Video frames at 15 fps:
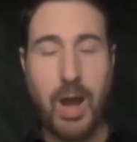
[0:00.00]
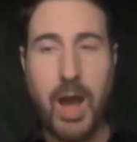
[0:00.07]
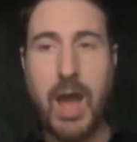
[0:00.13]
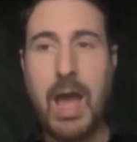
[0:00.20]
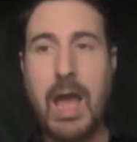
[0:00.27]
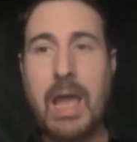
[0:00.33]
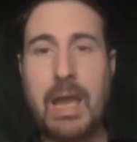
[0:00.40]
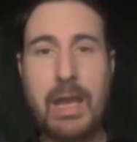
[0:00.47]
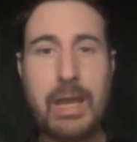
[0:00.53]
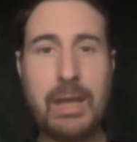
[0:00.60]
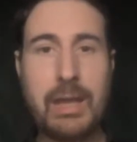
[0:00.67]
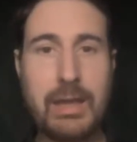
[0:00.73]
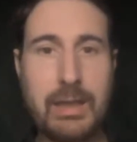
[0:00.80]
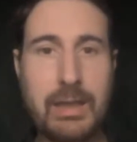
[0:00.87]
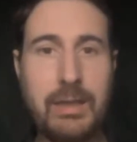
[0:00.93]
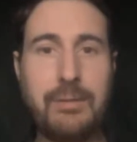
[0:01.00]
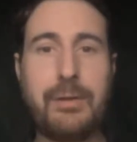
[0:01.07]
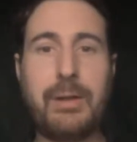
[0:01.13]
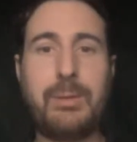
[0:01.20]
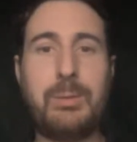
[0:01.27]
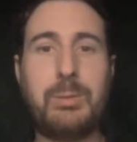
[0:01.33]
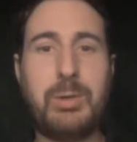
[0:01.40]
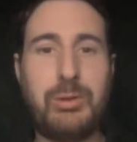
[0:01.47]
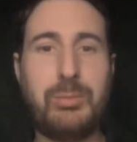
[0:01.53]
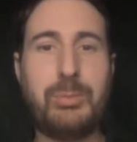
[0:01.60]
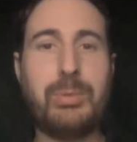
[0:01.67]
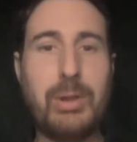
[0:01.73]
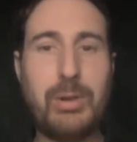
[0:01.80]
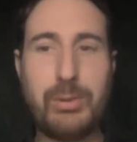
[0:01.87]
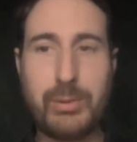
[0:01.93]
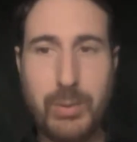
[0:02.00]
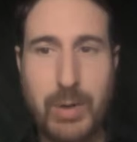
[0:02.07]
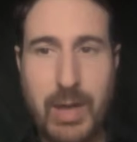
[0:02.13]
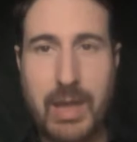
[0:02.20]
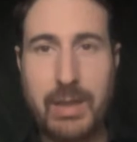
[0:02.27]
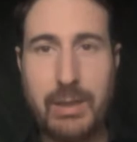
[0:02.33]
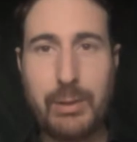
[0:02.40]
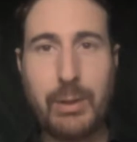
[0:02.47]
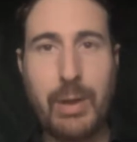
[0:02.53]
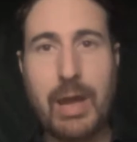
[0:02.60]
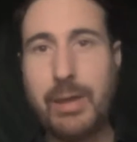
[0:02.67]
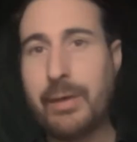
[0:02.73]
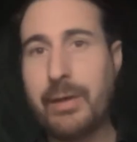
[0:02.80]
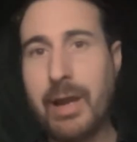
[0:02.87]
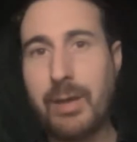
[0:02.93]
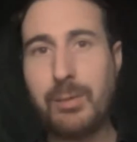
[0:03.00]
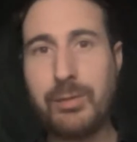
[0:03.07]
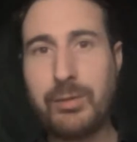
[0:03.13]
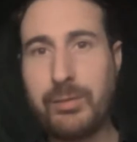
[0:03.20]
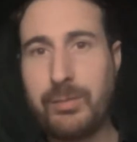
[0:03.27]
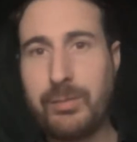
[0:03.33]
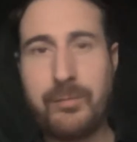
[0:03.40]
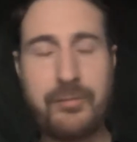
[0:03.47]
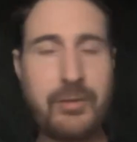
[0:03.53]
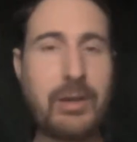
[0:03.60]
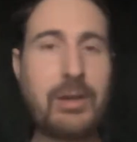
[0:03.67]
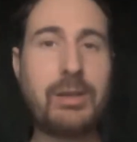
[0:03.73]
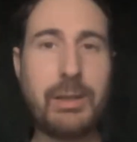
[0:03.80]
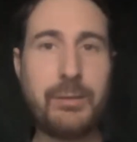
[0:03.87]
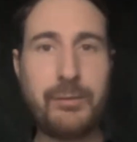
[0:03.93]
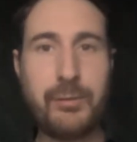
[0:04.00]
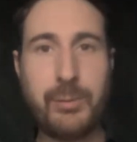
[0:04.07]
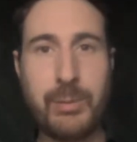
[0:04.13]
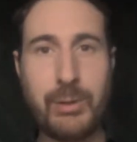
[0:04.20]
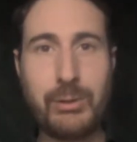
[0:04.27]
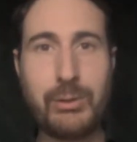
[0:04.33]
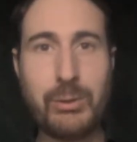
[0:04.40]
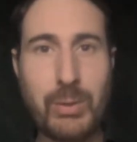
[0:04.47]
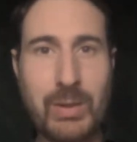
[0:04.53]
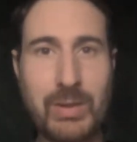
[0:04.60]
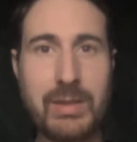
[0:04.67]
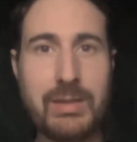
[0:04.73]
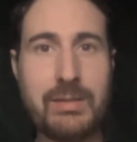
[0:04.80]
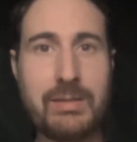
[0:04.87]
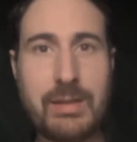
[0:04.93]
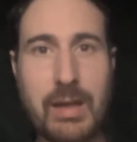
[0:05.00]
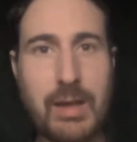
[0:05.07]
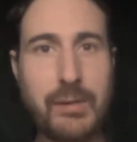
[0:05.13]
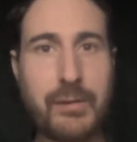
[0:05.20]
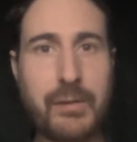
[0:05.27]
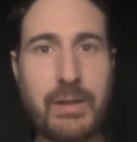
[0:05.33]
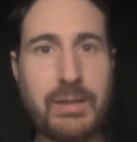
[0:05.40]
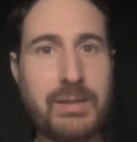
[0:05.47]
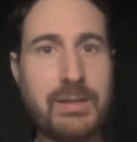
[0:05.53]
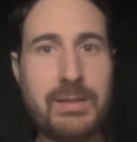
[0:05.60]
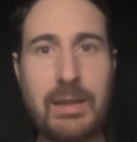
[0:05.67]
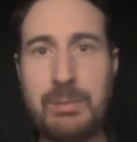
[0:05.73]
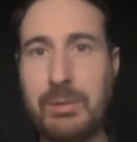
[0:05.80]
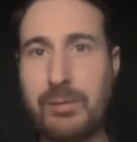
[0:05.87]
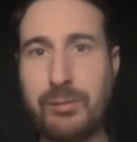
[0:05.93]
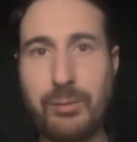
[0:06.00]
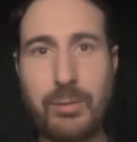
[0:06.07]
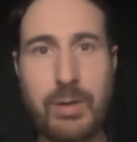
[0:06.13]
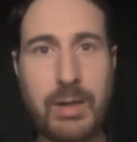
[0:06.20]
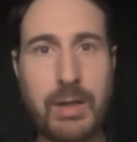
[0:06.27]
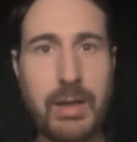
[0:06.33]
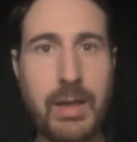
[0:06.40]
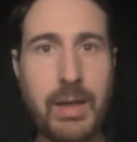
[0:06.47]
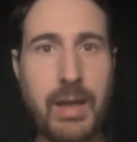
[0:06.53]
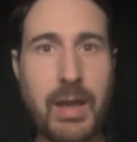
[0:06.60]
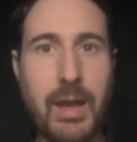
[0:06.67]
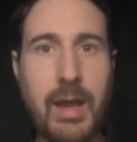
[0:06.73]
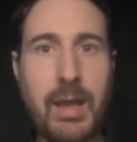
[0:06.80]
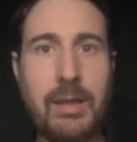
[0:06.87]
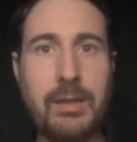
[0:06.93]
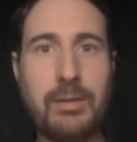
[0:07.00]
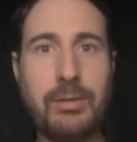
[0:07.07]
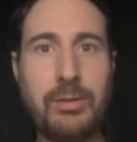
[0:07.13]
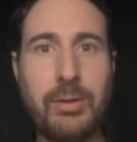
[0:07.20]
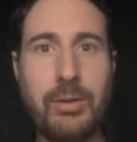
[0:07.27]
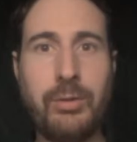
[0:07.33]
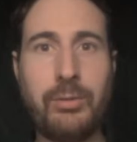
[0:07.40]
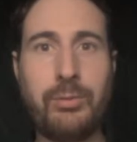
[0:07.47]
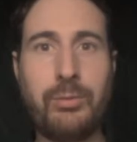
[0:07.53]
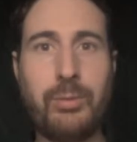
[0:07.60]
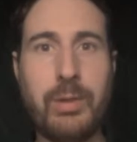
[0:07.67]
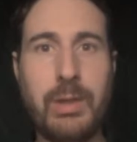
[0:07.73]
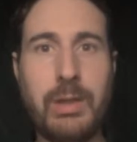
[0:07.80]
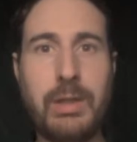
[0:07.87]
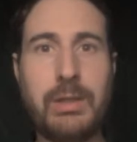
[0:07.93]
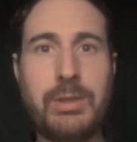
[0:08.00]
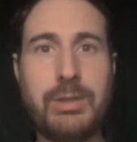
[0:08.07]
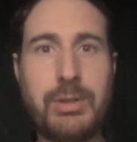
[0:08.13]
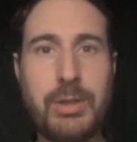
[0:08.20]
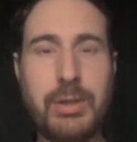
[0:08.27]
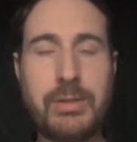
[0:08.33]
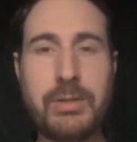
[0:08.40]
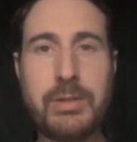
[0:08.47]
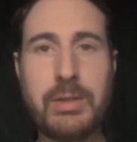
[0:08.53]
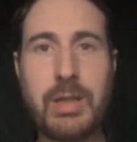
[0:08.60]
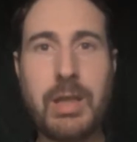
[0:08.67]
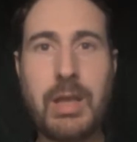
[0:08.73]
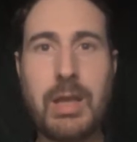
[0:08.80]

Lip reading: I even was blown away. I thought I was fairly familiar with this stuff, and some of what I learned really just